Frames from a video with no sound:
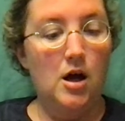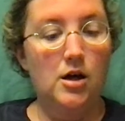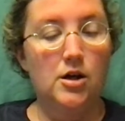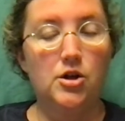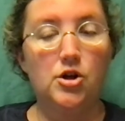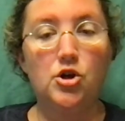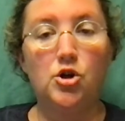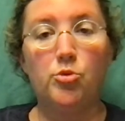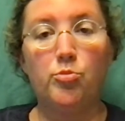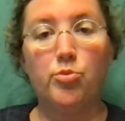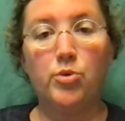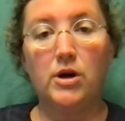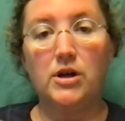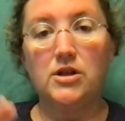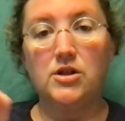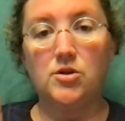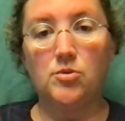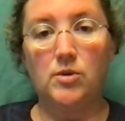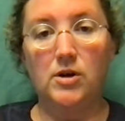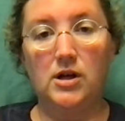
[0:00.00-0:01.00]
New
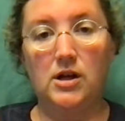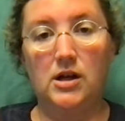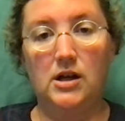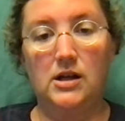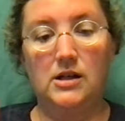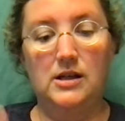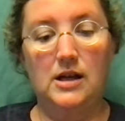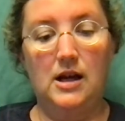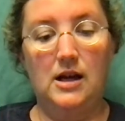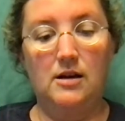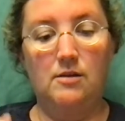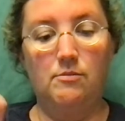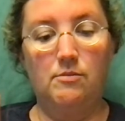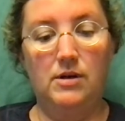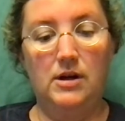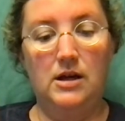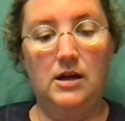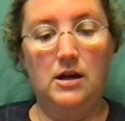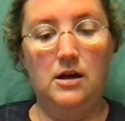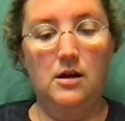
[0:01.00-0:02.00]
Brunswick is
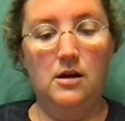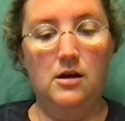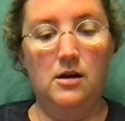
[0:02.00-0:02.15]
NB.